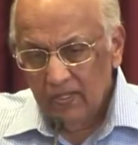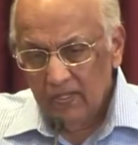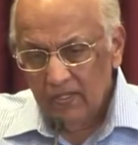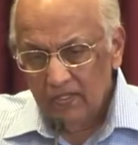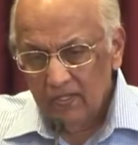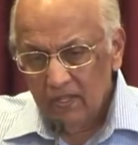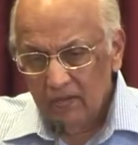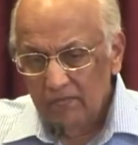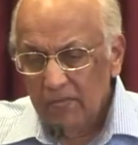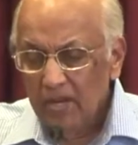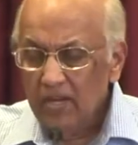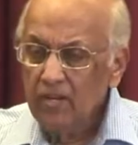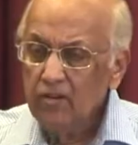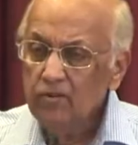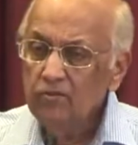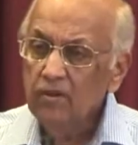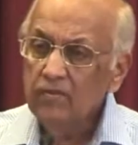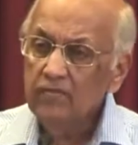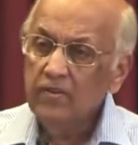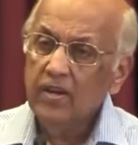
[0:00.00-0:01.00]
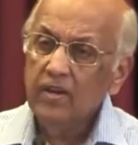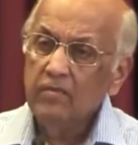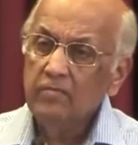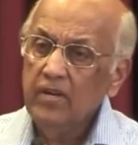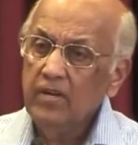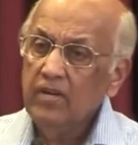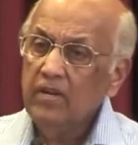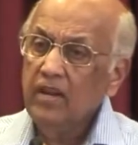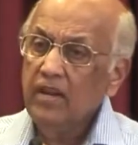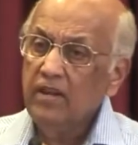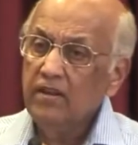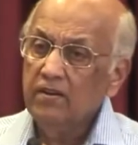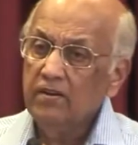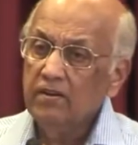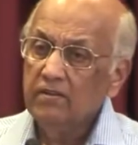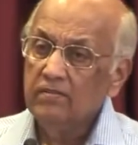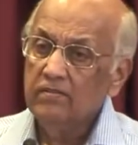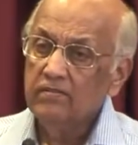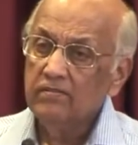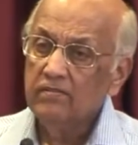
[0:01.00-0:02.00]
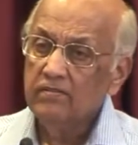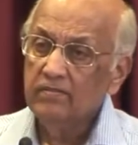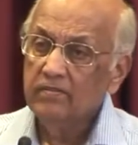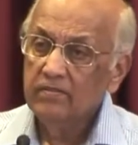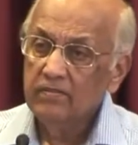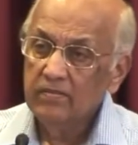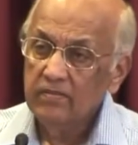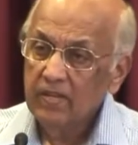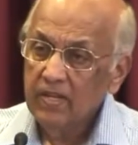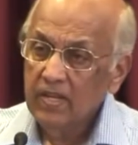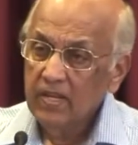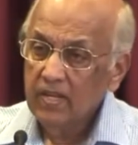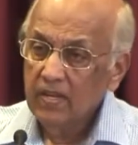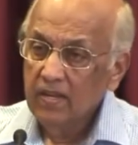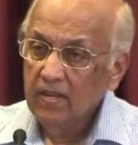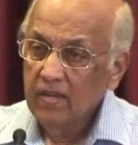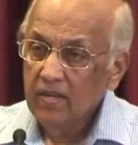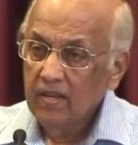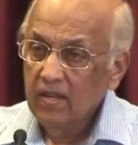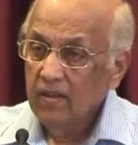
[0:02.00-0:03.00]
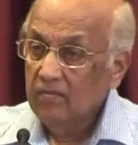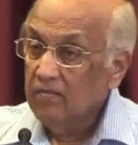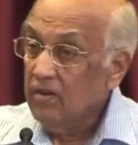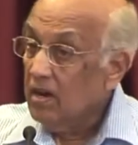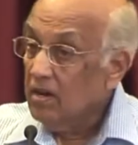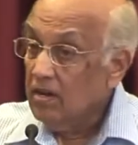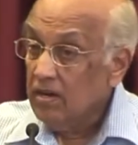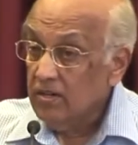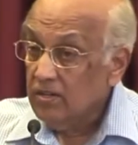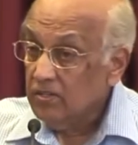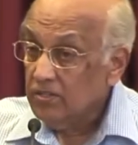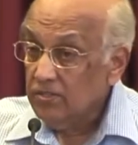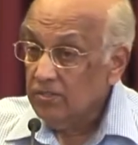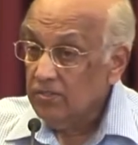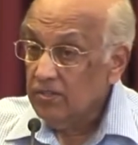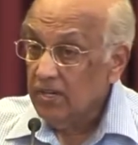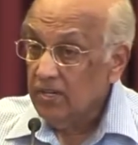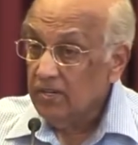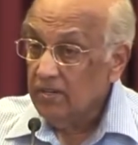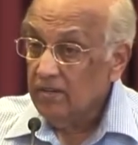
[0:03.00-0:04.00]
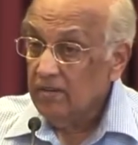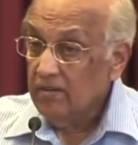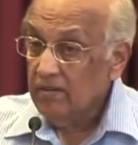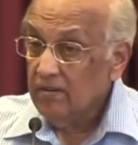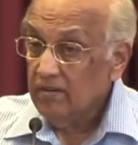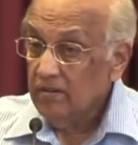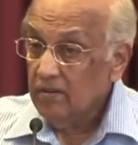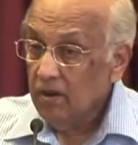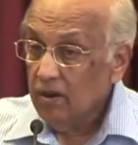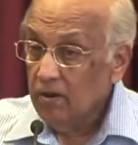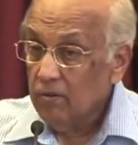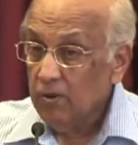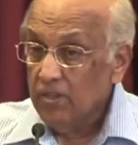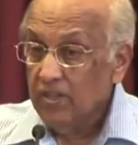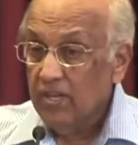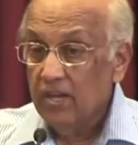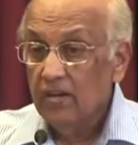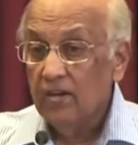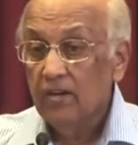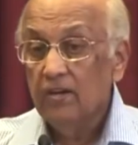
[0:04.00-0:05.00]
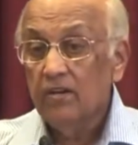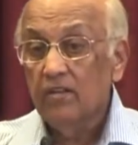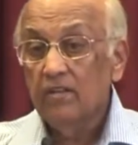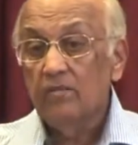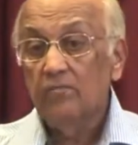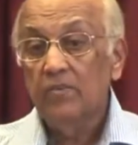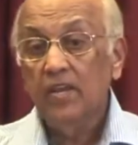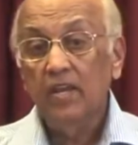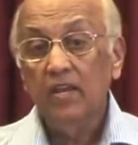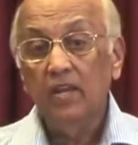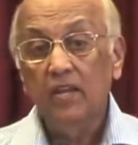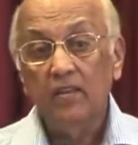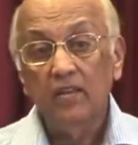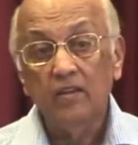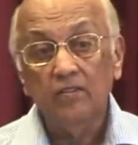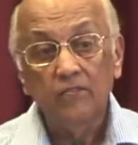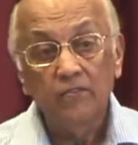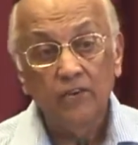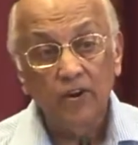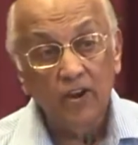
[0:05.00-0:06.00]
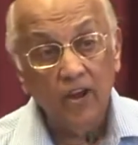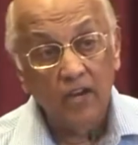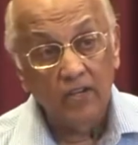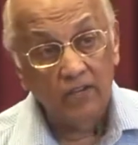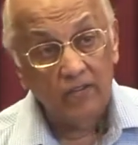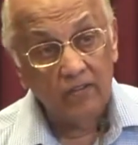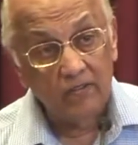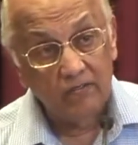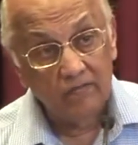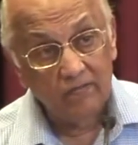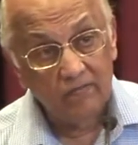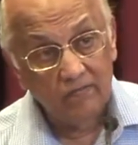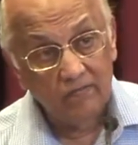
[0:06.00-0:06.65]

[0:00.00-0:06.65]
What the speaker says: is that many who have come in later have not understood it, or what they heard in the beginning they have forgotten.